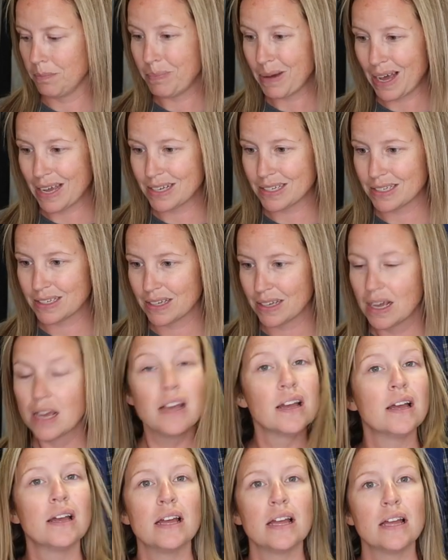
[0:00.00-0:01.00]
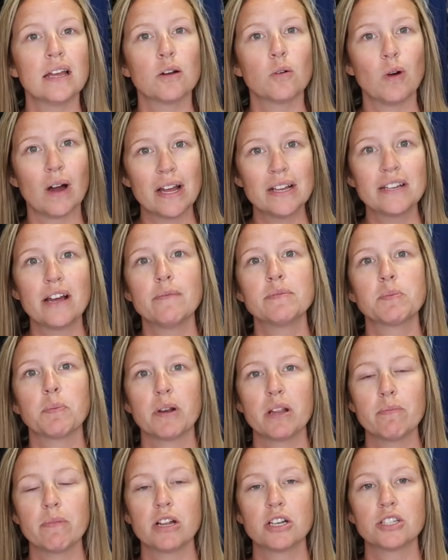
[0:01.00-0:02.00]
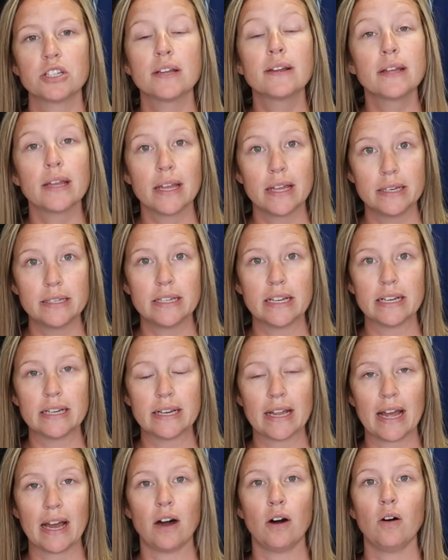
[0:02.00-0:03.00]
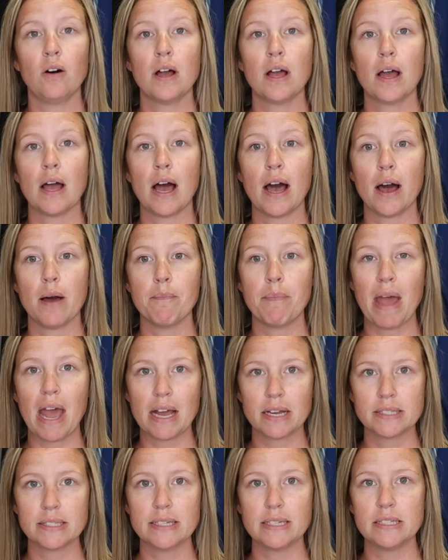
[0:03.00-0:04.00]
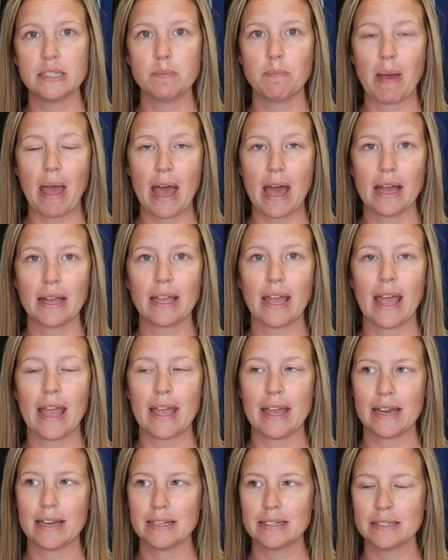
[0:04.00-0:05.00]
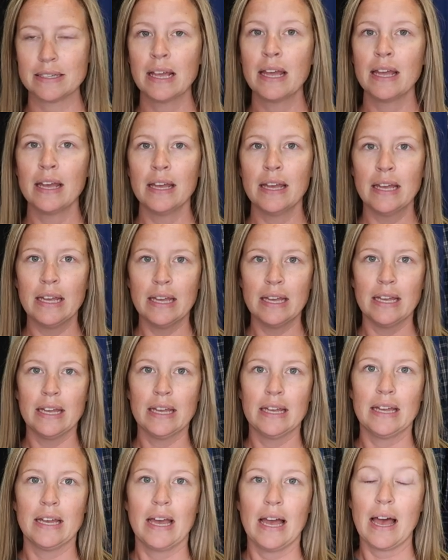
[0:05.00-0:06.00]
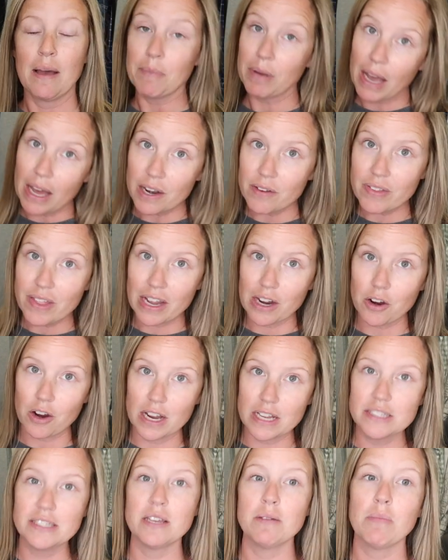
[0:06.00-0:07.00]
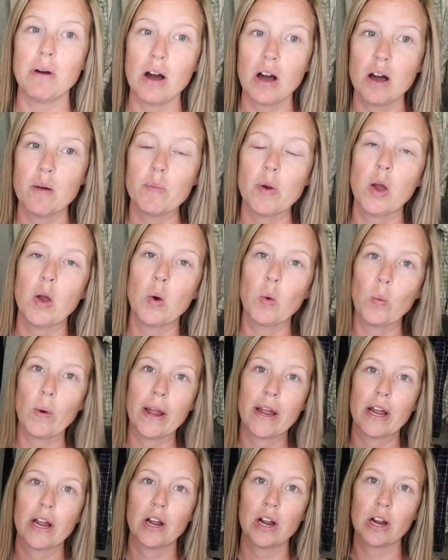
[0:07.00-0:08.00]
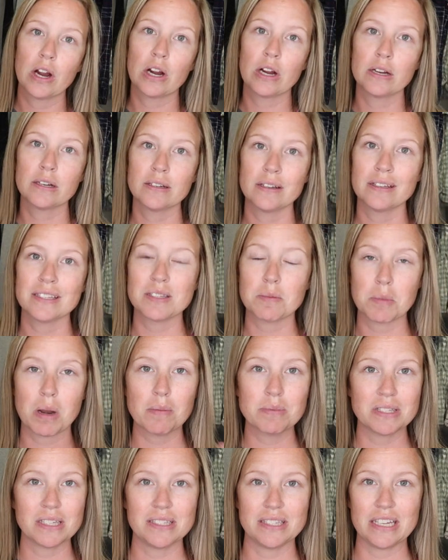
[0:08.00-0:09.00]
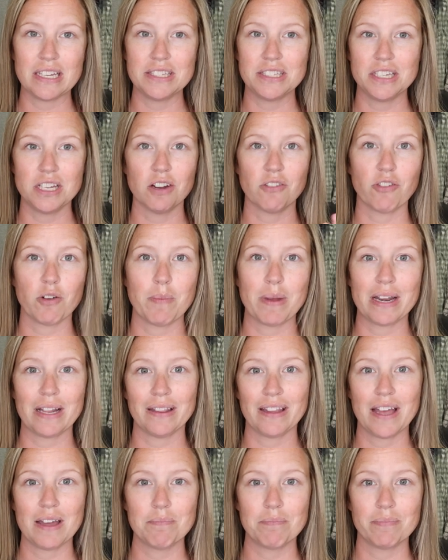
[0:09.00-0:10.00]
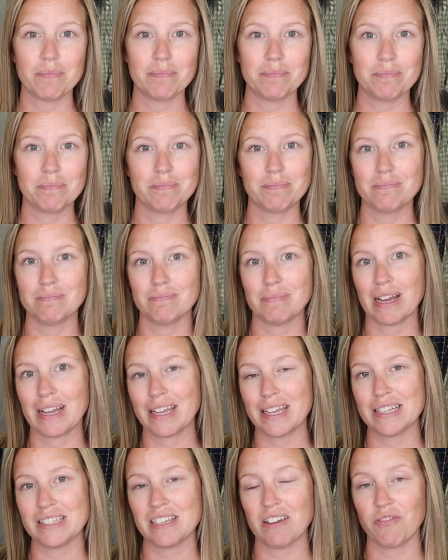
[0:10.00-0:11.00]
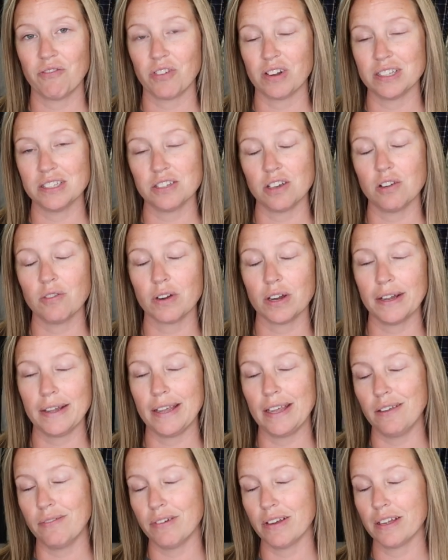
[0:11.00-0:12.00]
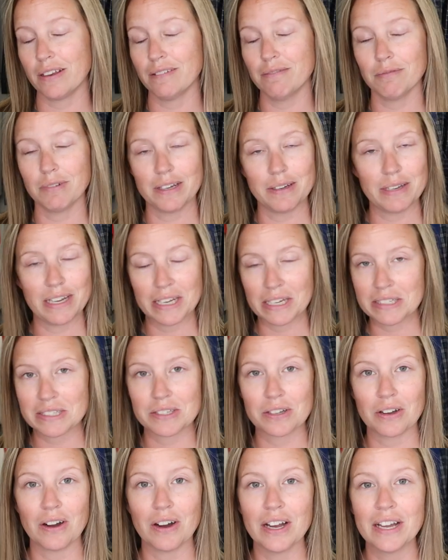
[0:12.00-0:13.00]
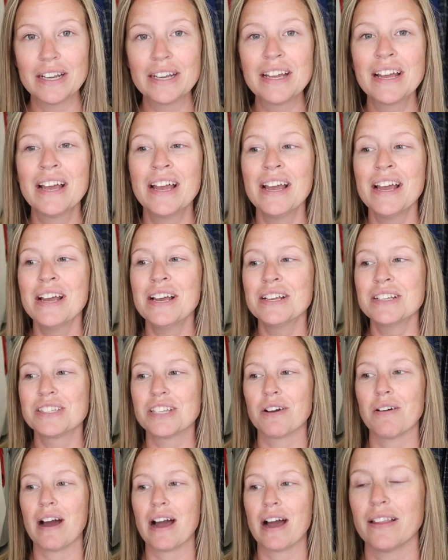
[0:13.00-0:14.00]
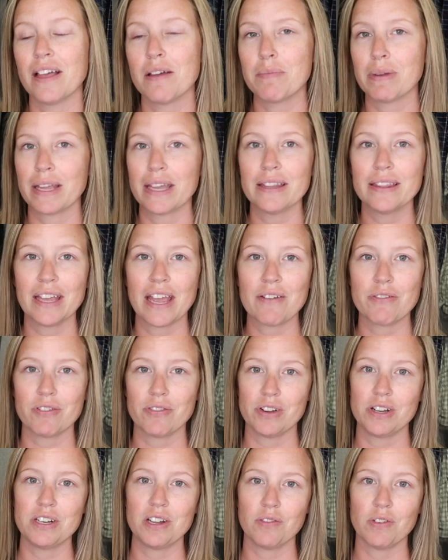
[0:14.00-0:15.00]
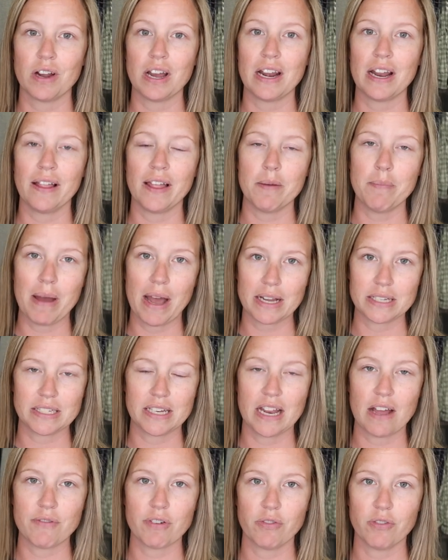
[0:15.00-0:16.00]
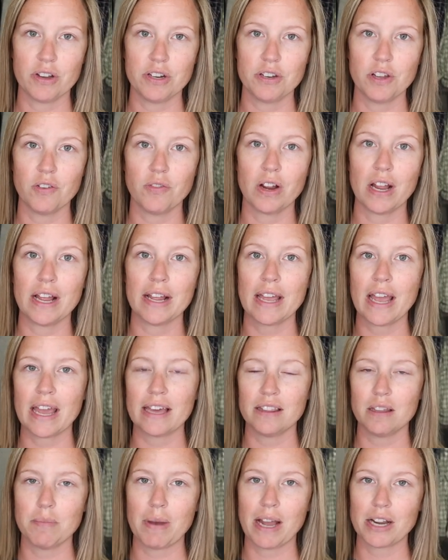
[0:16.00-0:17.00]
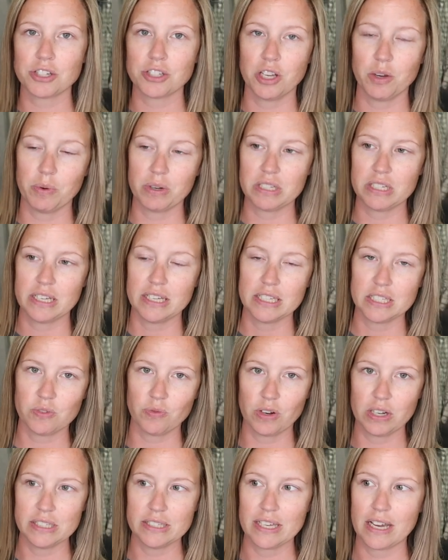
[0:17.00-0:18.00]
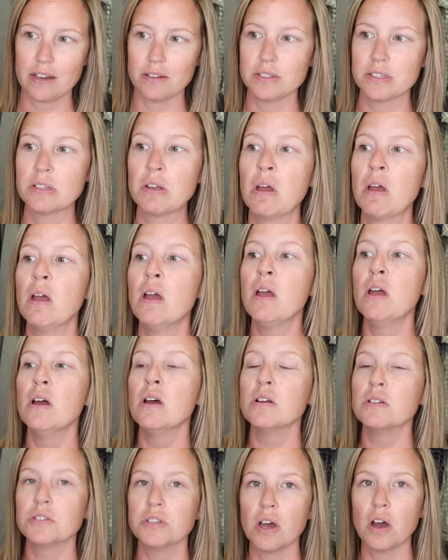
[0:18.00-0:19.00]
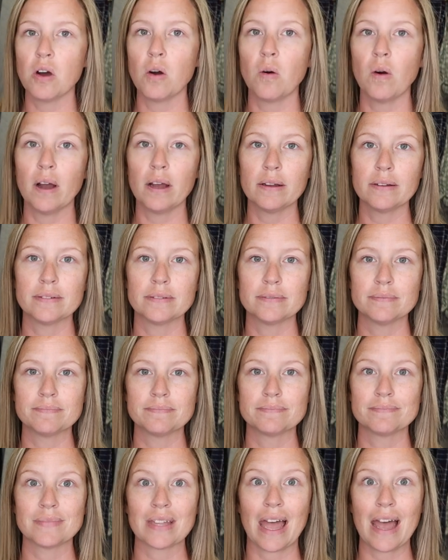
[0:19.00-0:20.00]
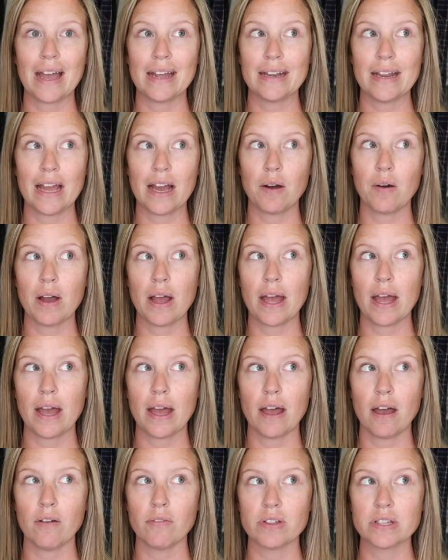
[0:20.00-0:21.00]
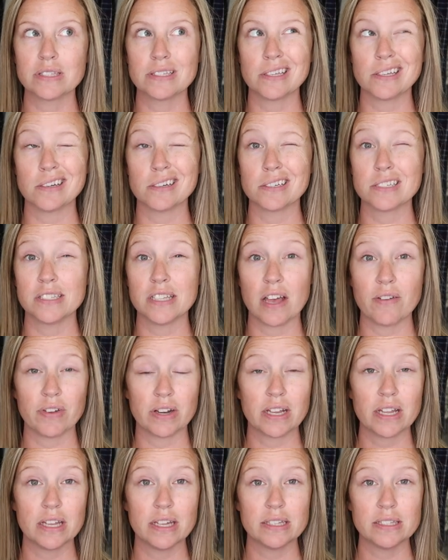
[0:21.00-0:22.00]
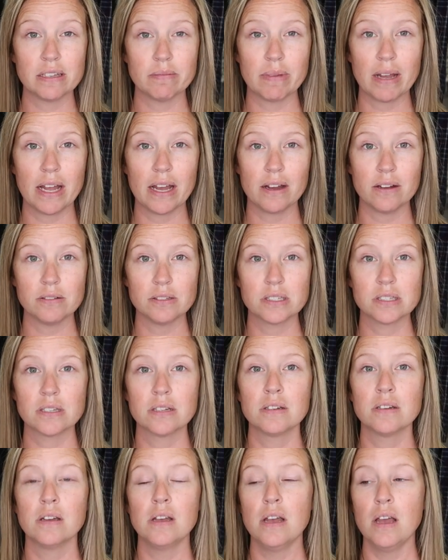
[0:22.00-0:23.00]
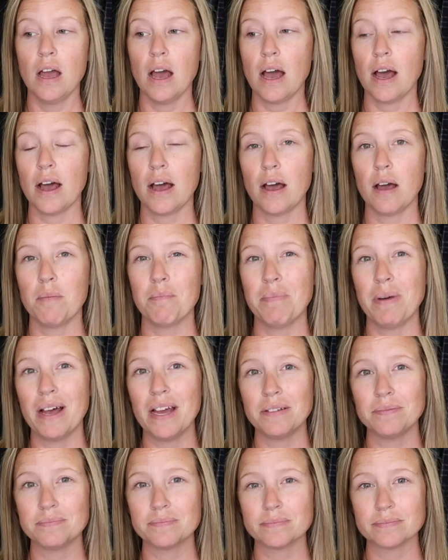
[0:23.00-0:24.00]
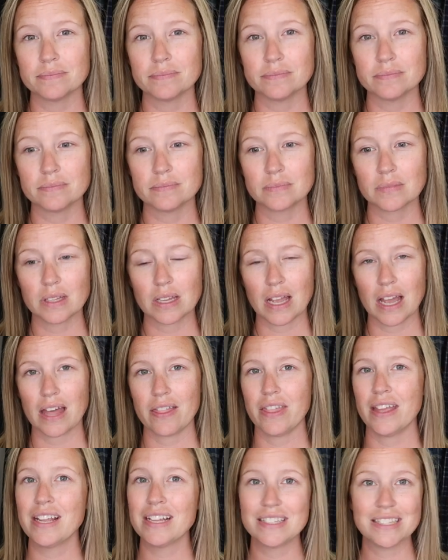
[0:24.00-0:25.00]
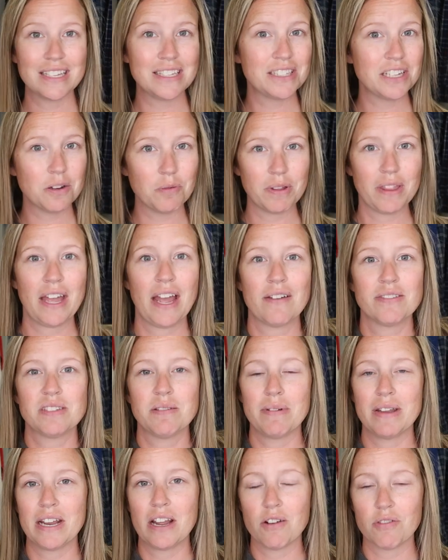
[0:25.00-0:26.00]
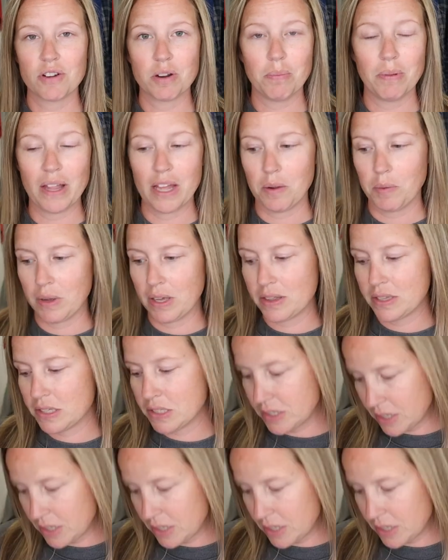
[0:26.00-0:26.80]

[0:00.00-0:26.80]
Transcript: But quiet time's pretty much ending now. Paxton's back, and I'm kind of that crazy mom where sometimes it's easier for me to let my kids have friends over even when Nick's gone. So let McKinley have a friend over, and I let Paxton have a friend over, and Caleb actually went to his friend's house. So I now have, let's see here, 7 kids at my house. But I think it's easier when they have somebody over to play with.